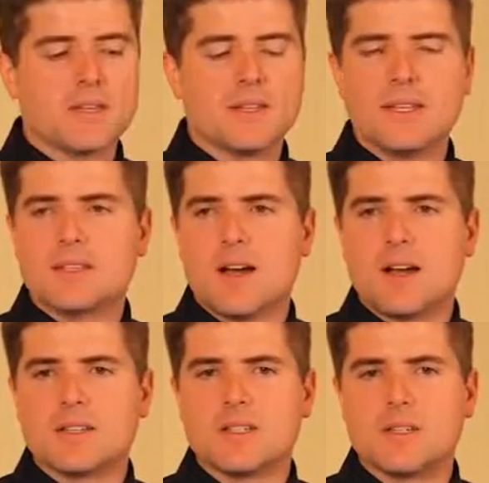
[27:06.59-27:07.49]
that these
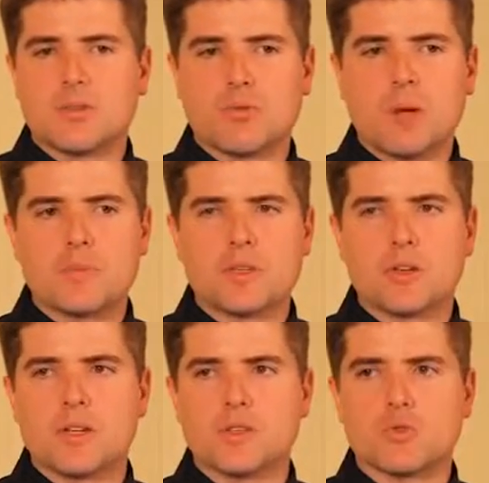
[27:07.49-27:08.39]
eyes tend to
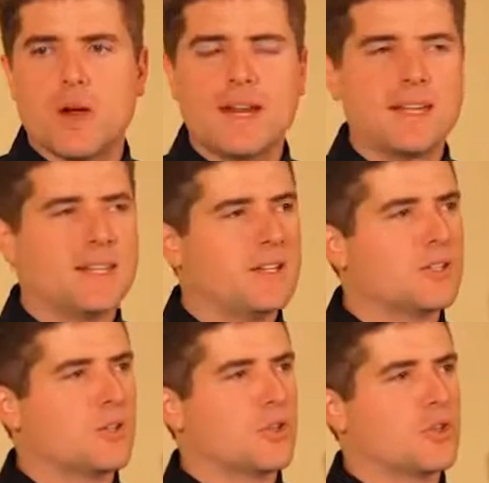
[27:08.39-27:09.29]
rupture is right at the
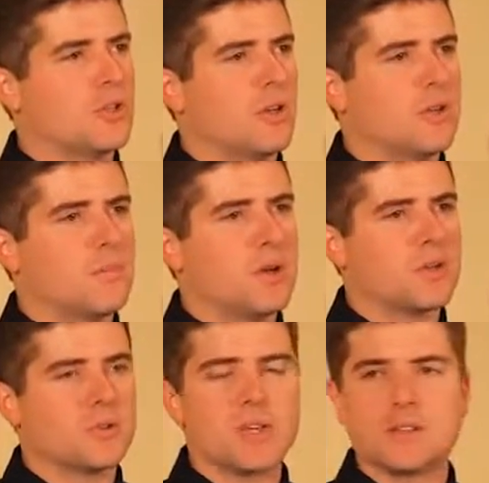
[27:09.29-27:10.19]
insertion of the
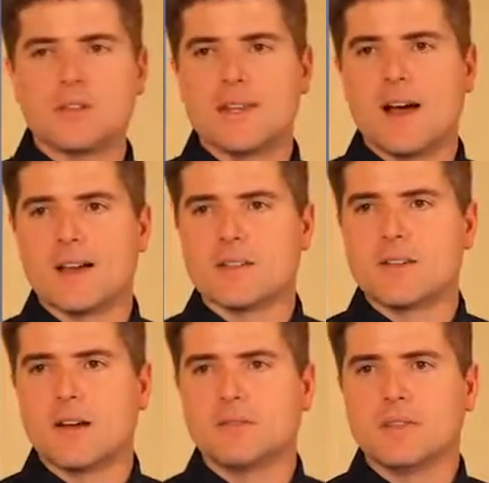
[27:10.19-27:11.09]
muscles onto the eye
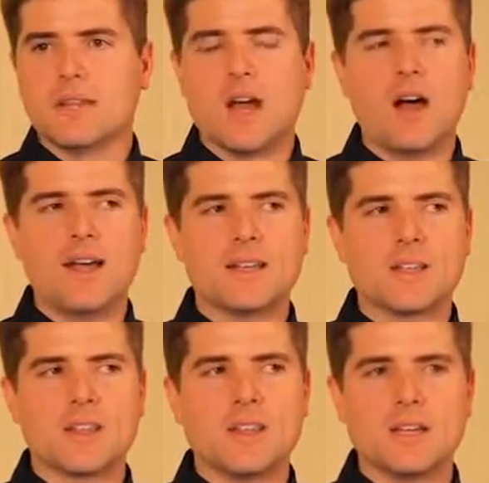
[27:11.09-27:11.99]
itself. Now, the eye has
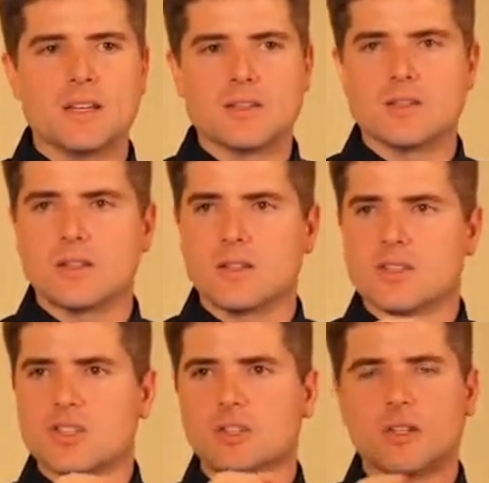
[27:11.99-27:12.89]
a thickness, the, the
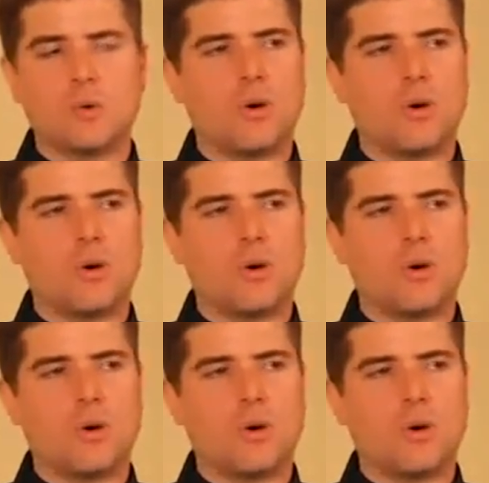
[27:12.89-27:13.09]
scleral